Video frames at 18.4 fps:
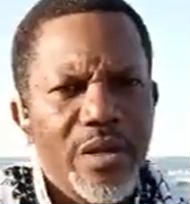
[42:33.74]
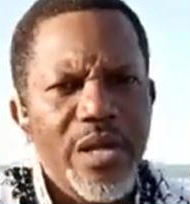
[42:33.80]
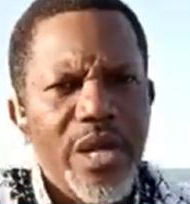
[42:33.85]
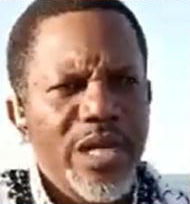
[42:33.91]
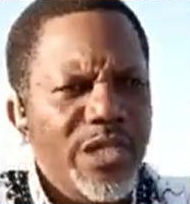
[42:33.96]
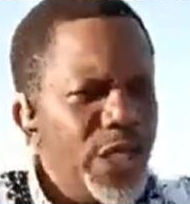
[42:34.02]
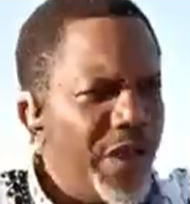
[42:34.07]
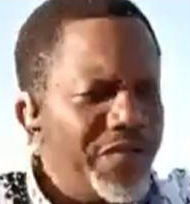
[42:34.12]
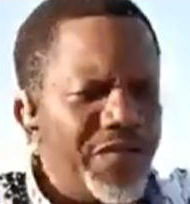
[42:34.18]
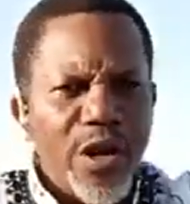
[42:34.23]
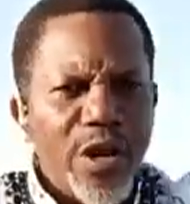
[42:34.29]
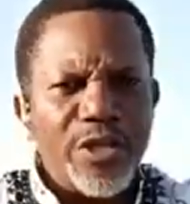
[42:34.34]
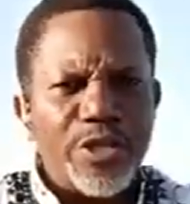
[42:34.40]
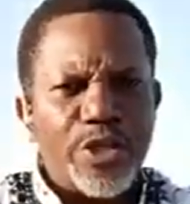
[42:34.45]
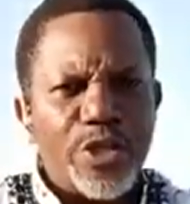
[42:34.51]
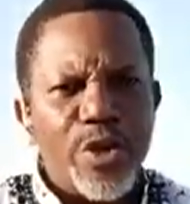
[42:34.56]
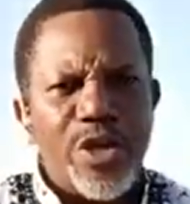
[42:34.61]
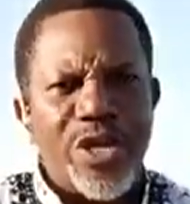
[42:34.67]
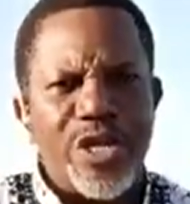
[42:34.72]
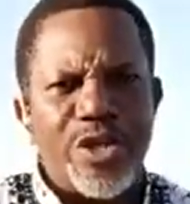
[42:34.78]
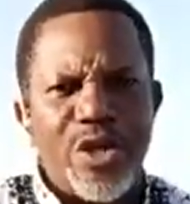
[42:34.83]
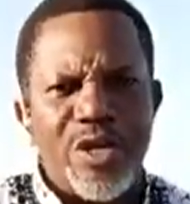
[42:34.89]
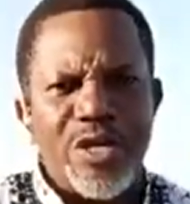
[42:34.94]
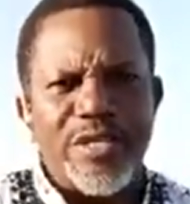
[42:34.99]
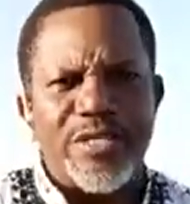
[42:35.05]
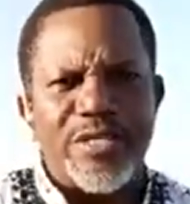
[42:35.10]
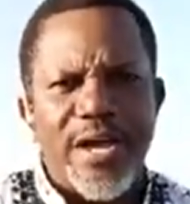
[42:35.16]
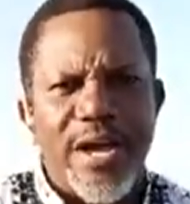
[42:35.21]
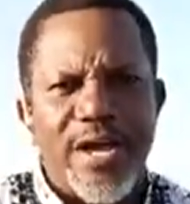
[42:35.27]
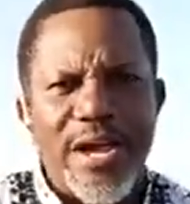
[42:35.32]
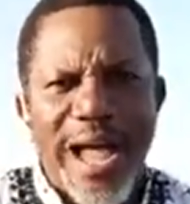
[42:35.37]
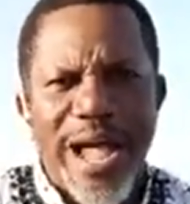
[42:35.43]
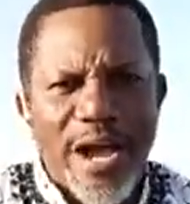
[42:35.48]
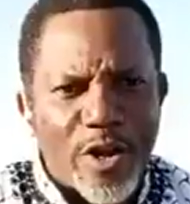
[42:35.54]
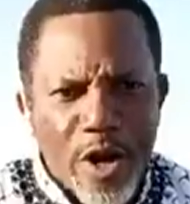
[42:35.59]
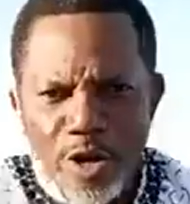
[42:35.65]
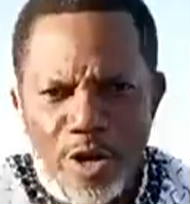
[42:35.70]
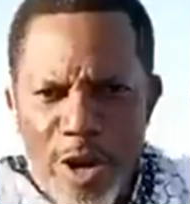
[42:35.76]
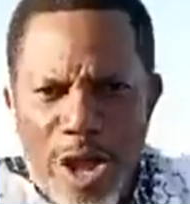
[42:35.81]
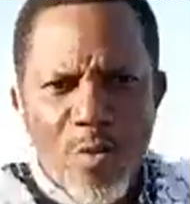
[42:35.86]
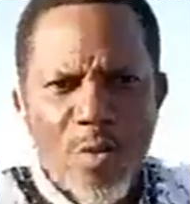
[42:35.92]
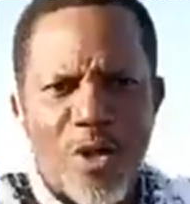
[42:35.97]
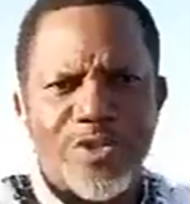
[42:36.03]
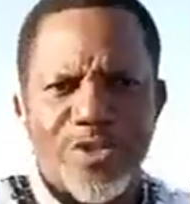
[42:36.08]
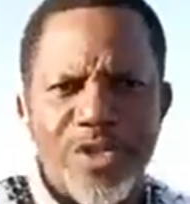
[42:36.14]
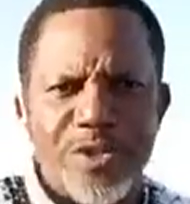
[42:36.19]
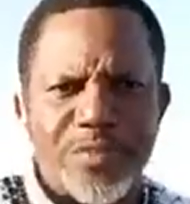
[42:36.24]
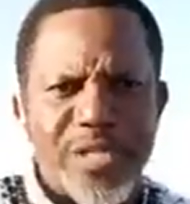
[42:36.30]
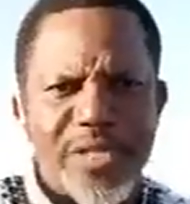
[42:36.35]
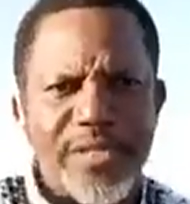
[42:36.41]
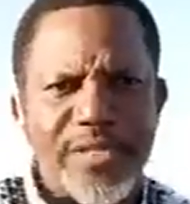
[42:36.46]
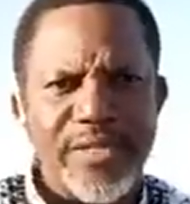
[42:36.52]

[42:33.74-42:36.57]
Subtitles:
The angel of the Lord showed Gideon a sign. According to how he was speaking.